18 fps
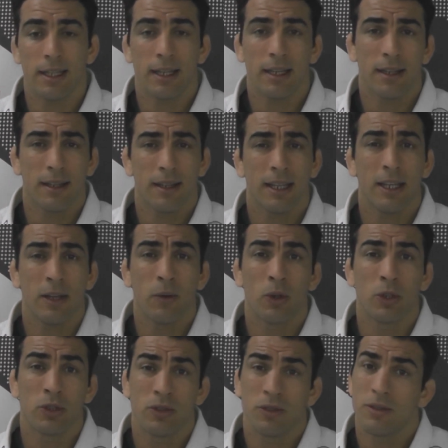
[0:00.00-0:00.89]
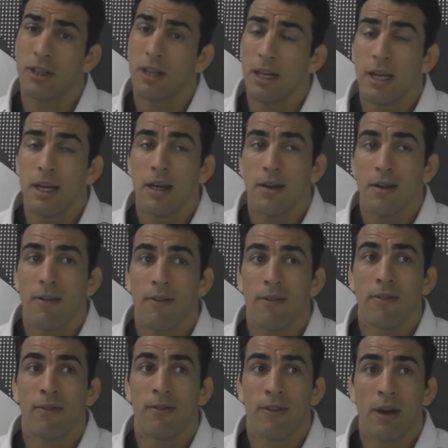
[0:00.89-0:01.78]
And then he was
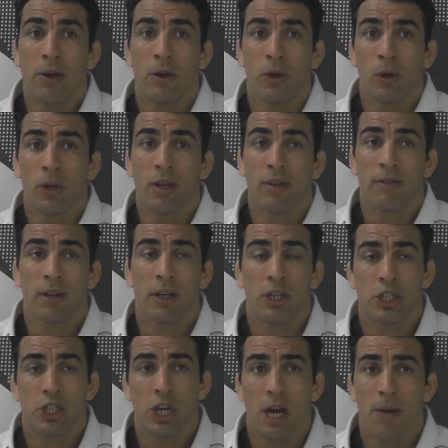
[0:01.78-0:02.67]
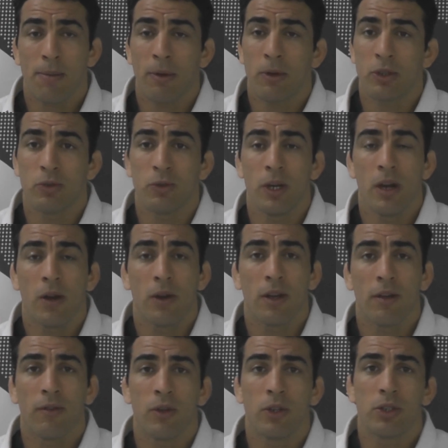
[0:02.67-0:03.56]
looking very sharp. I was really
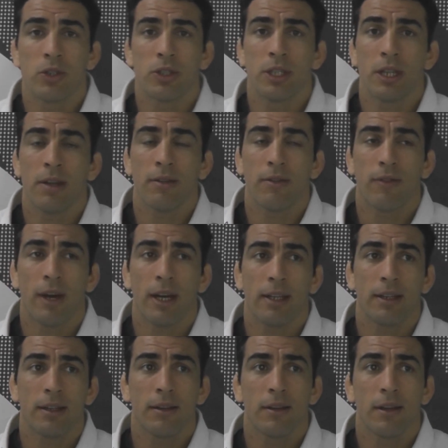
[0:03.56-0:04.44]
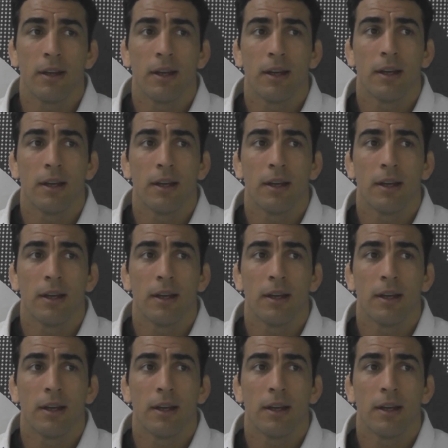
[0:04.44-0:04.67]
looking forward to seeing him fighting.